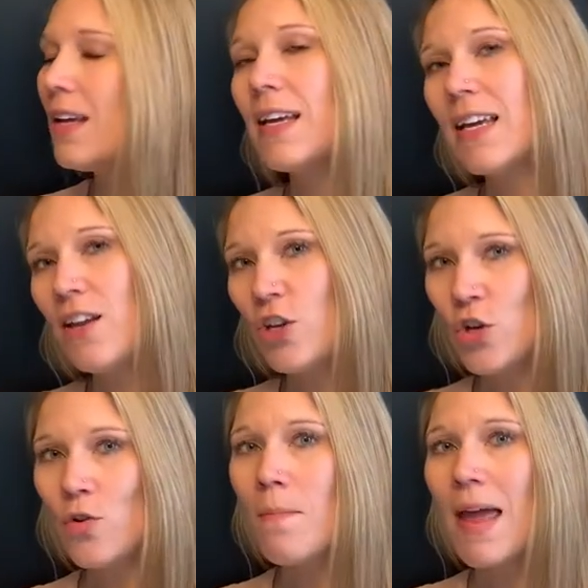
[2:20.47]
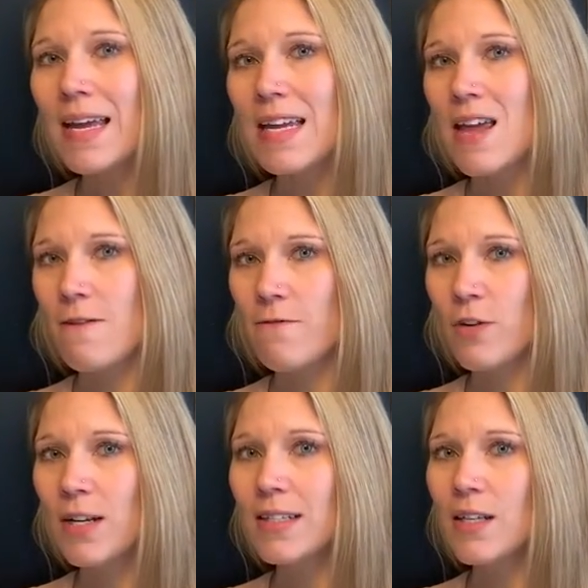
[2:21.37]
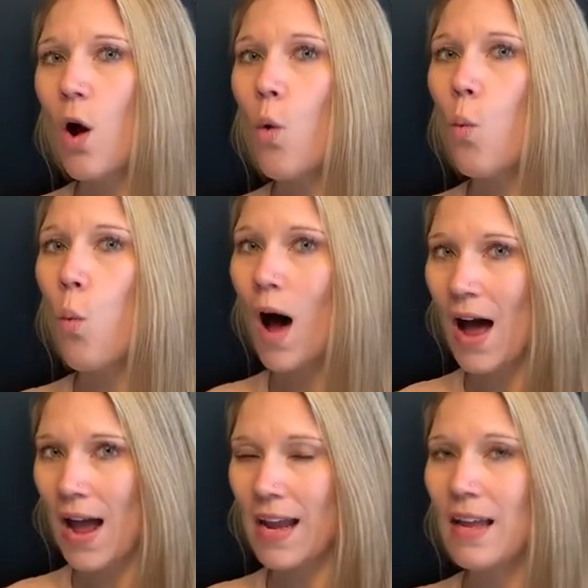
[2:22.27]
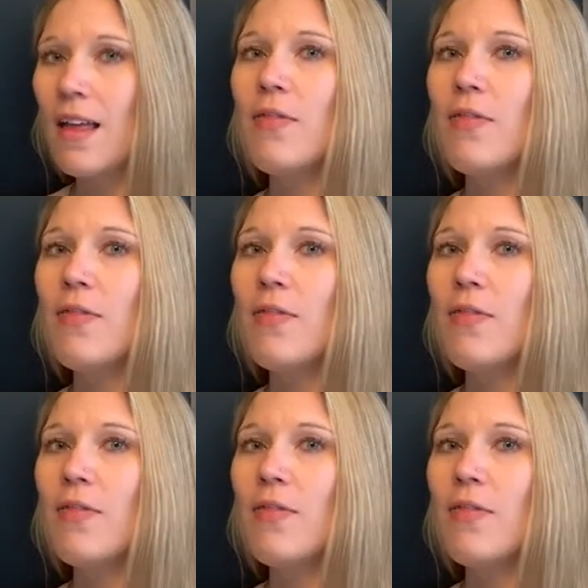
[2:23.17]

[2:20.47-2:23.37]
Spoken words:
Can you make an inference why